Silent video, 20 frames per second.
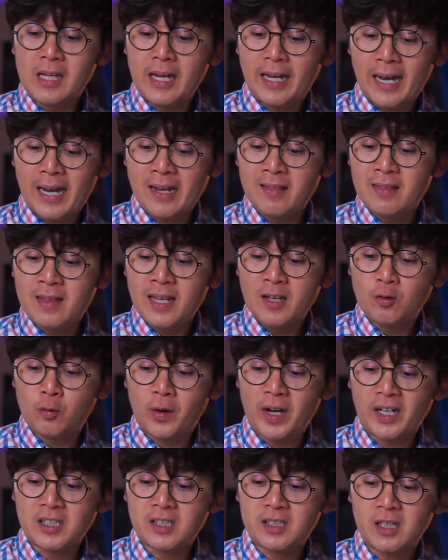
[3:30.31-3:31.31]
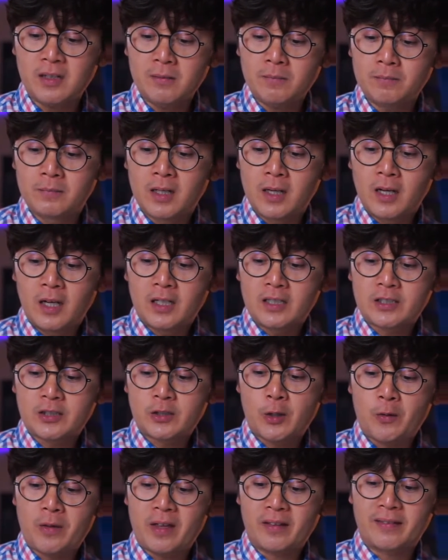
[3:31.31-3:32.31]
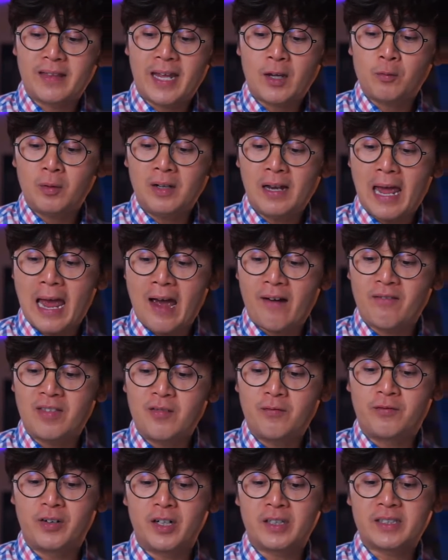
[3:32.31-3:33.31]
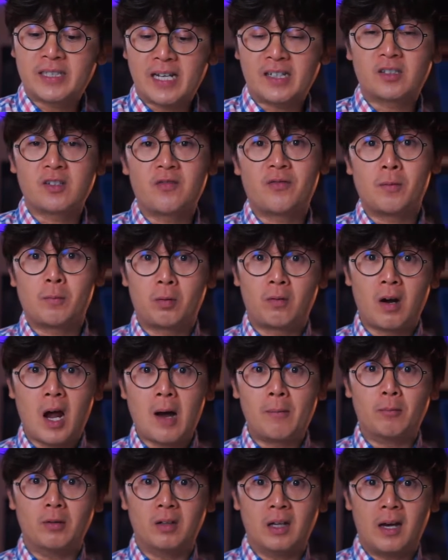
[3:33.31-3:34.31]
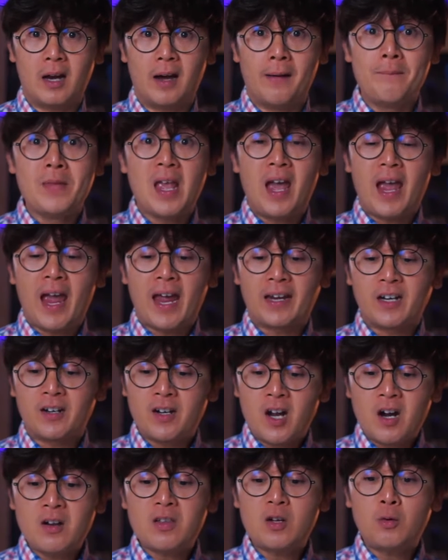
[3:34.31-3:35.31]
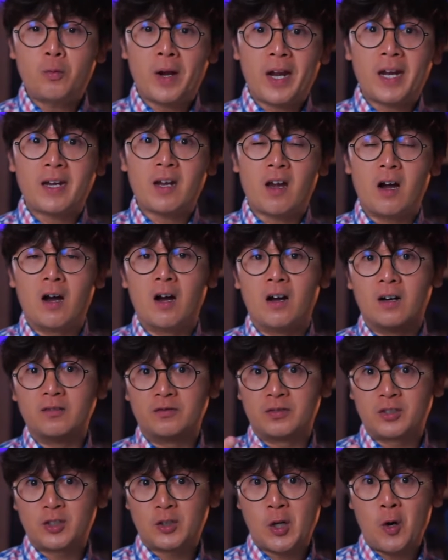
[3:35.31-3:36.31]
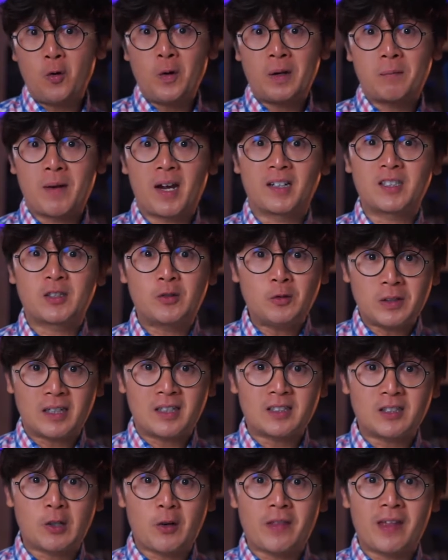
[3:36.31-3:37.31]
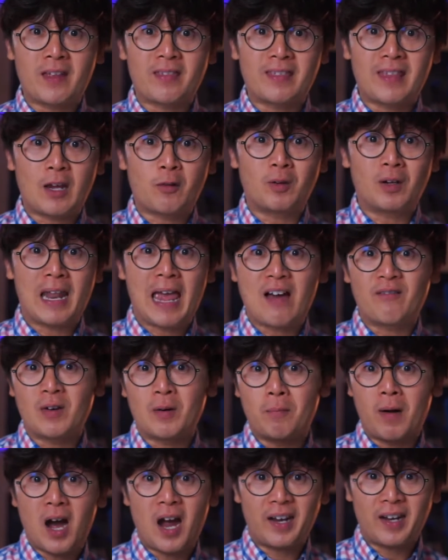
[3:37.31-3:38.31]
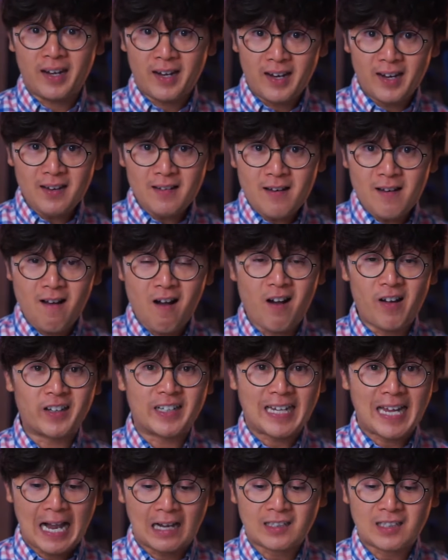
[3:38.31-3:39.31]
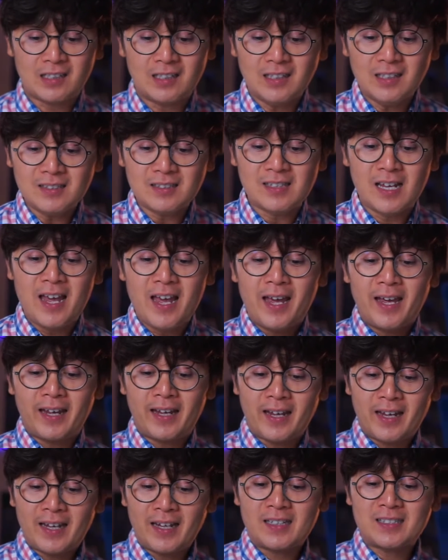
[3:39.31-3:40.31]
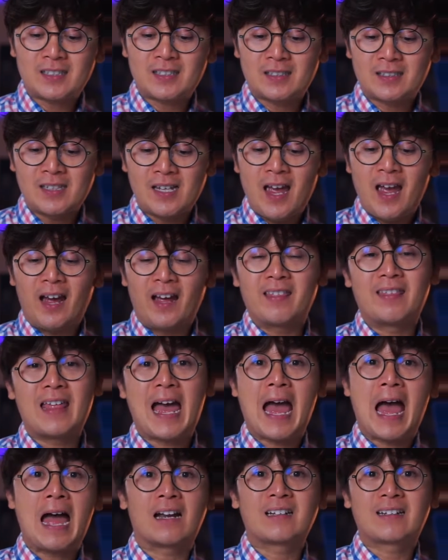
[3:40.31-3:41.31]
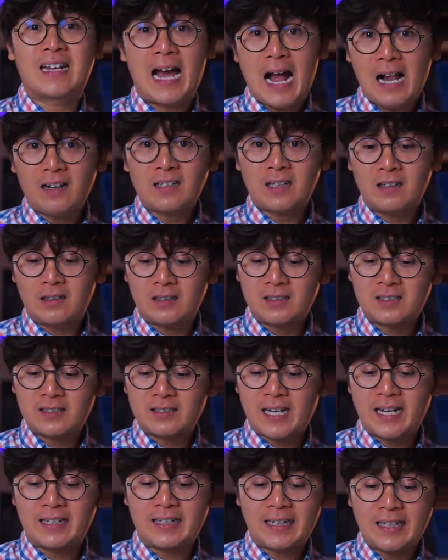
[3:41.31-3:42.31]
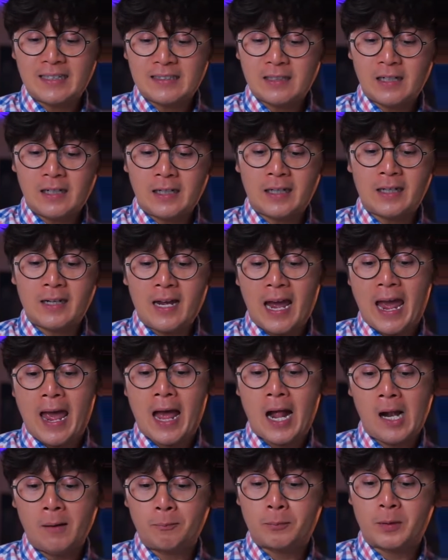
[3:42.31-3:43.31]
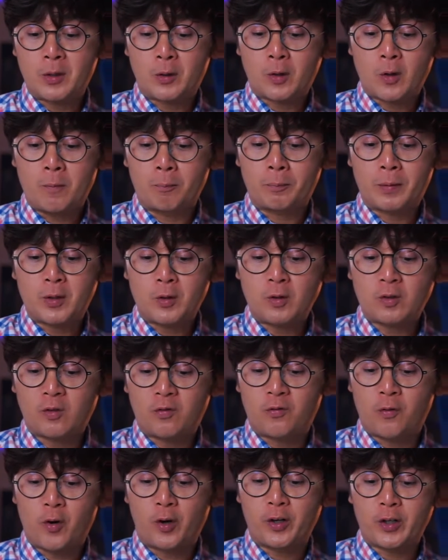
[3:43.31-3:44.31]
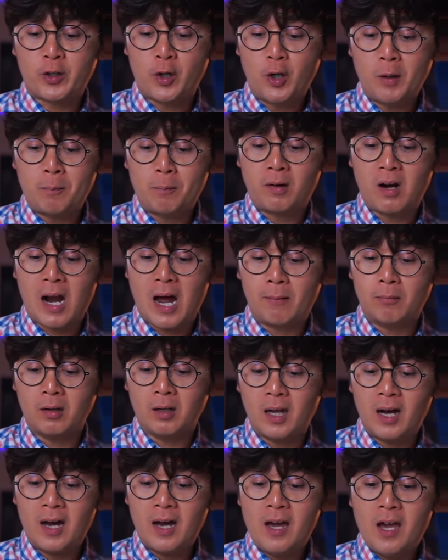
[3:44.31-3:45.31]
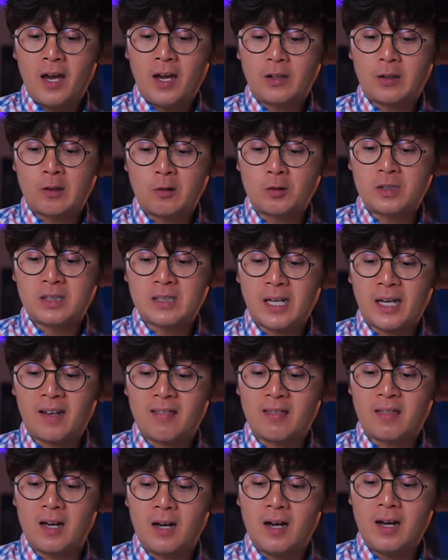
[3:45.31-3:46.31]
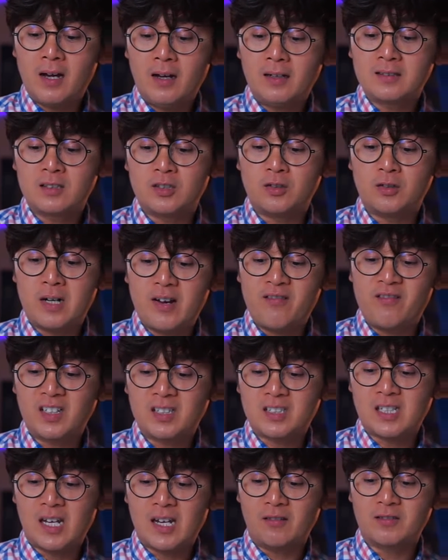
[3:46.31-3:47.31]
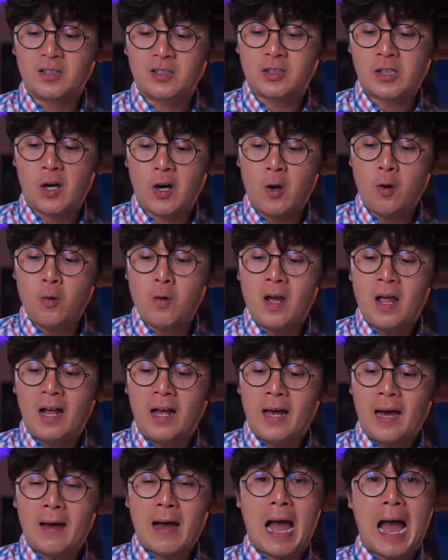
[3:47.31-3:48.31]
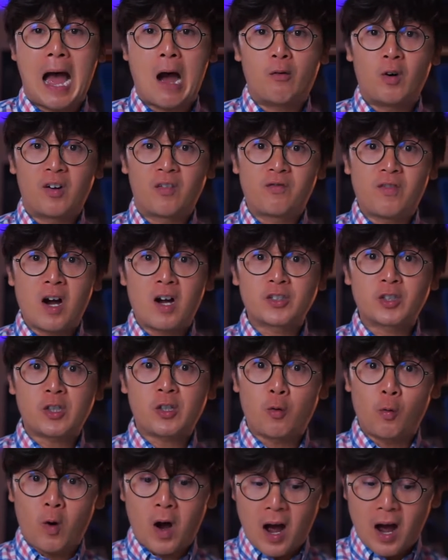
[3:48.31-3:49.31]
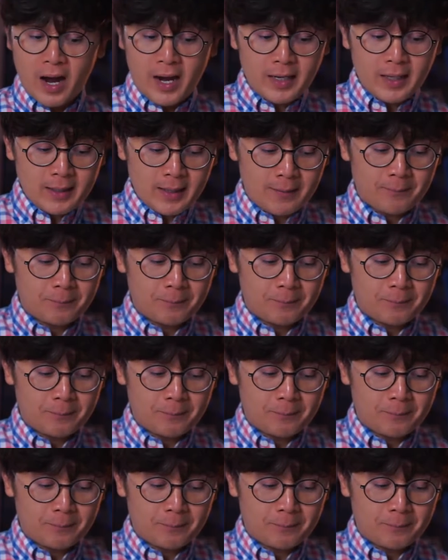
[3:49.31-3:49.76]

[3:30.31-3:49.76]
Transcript: in the equation so that they will have the vertex of a parabola. And another way of showing my students so that they will have a buy-in on calculus is that calculus can easily help you compute for your parabola using the derivatives. So our function y